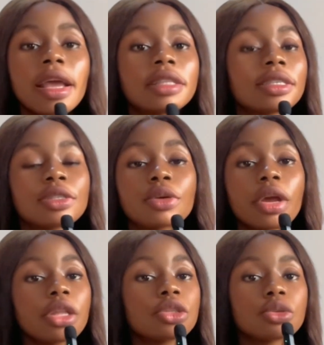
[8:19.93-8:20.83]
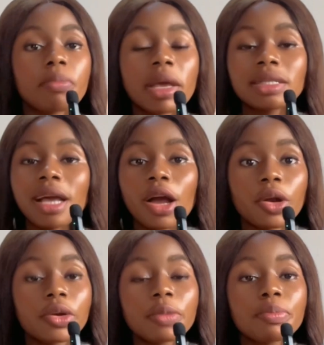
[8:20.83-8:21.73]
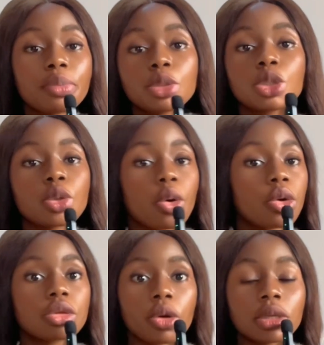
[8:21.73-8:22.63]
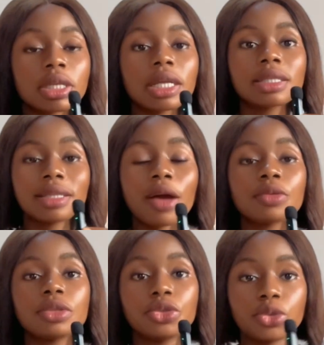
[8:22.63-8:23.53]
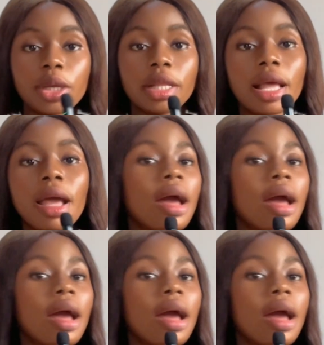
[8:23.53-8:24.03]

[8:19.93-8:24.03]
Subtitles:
it is going to make the algorithm put your own content down the drain.